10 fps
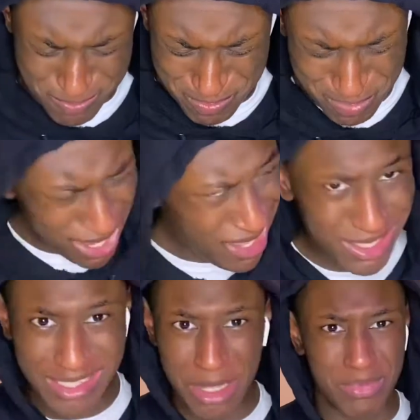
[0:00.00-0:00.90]

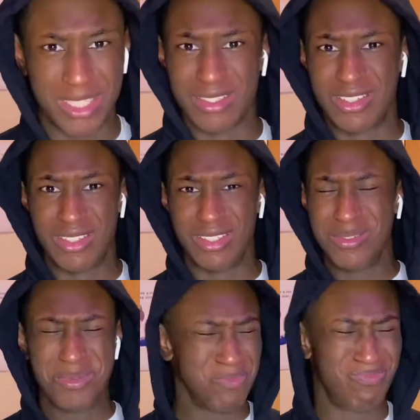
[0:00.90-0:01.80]
Banged at
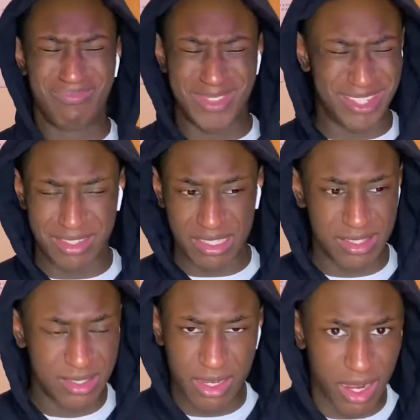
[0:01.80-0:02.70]
PSG.
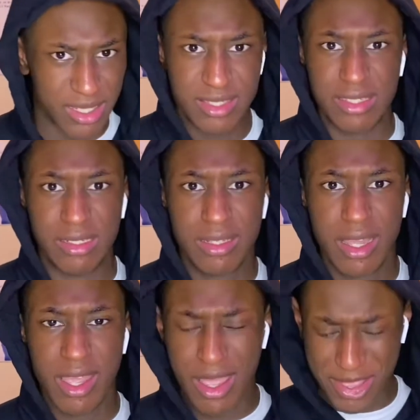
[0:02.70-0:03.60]
Disgusting.
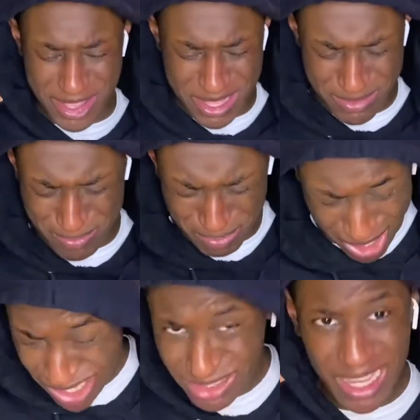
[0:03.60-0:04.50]

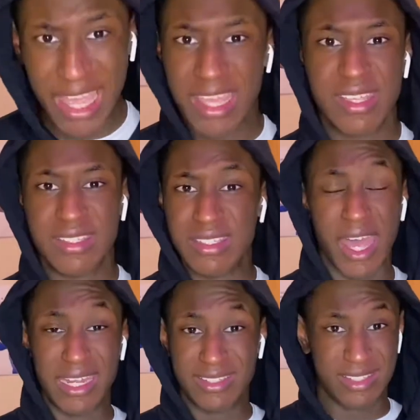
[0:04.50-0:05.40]
Banged at AC,
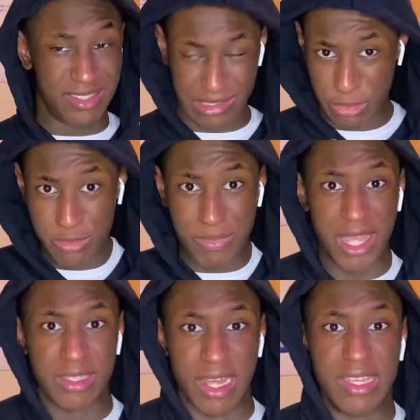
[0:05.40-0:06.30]
and is still
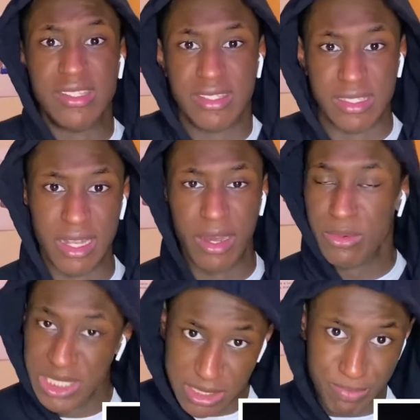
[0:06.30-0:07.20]
banging at AC. Now
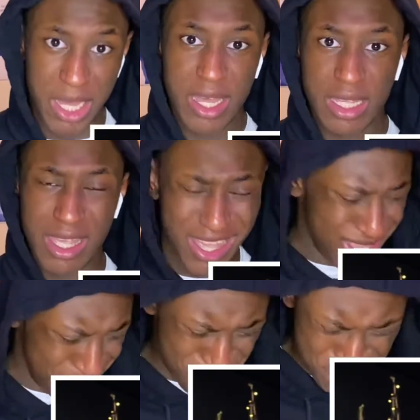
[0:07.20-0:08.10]
he's back.
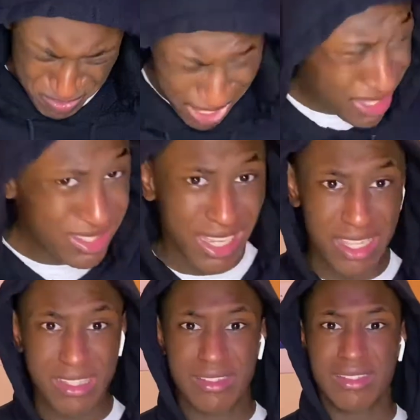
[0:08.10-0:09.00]
Banged
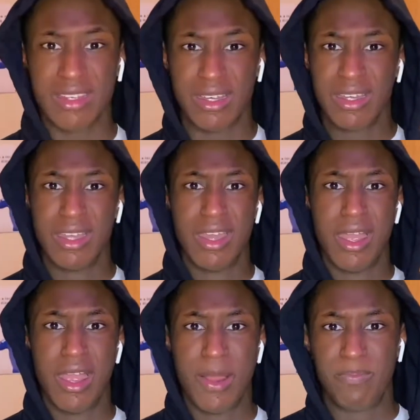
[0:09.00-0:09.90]
at Inter,
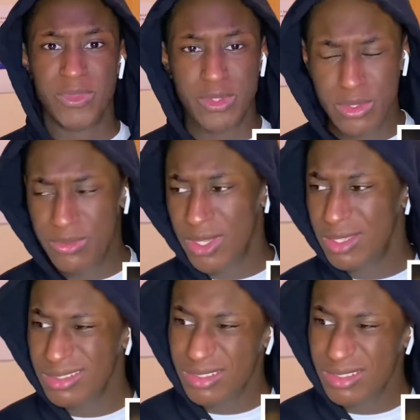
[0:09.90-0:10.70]
Juve, it